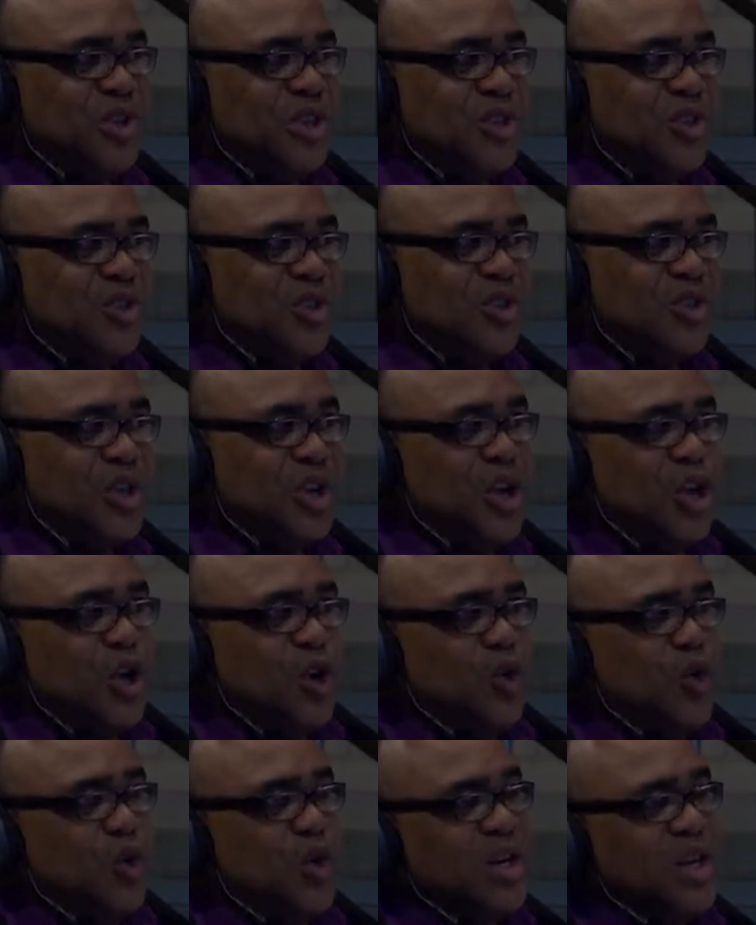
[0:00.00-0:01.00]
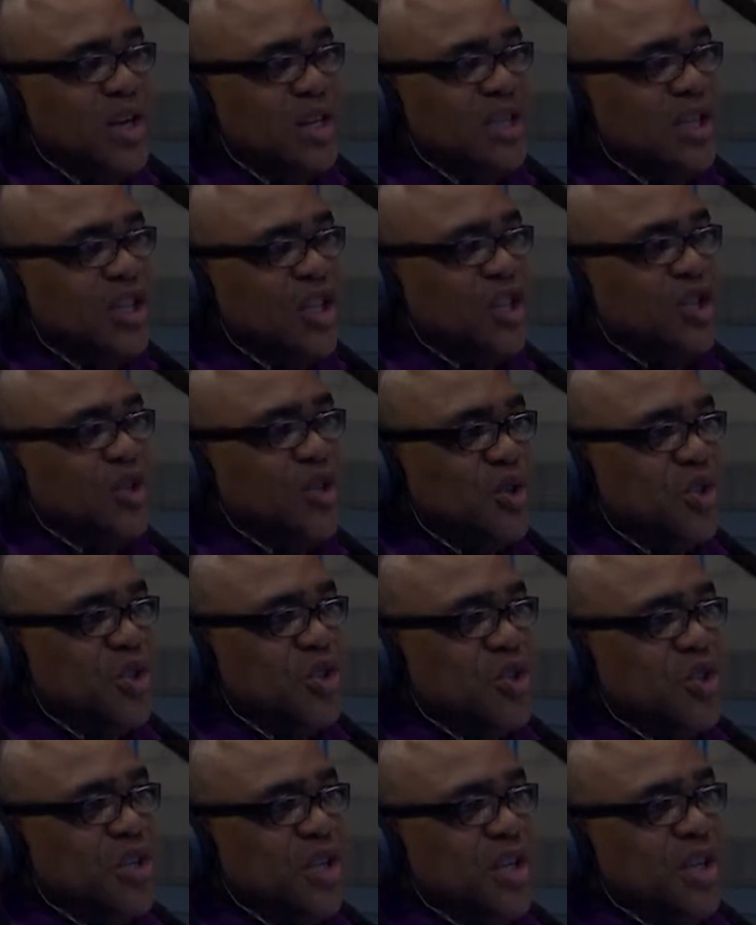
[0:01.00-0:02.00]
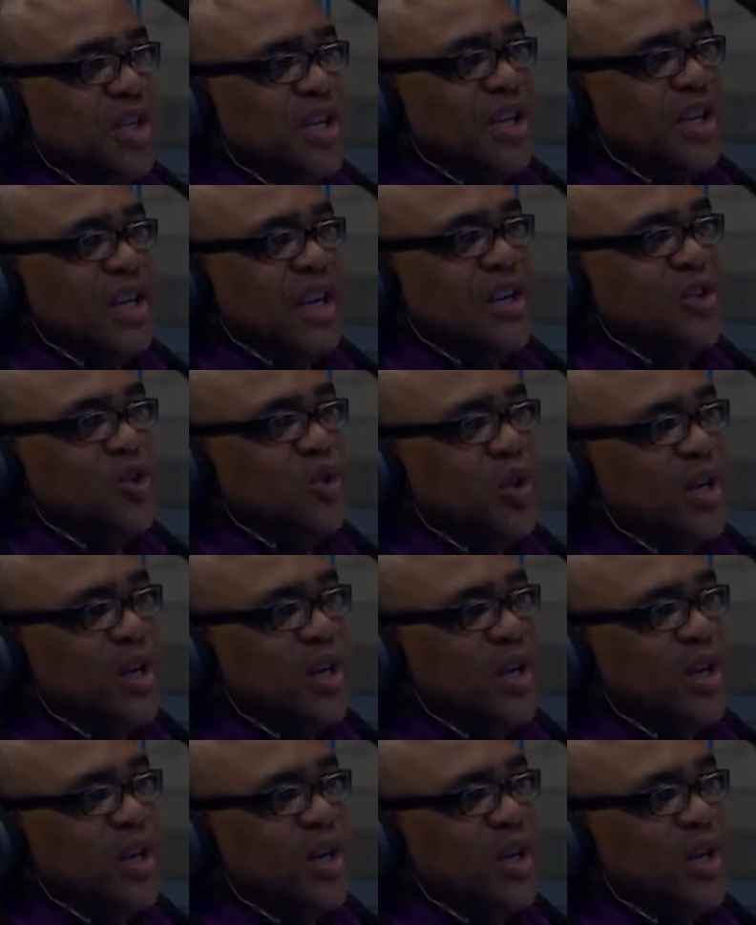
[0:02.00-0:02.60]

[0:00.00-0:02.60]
religious, looking at industry and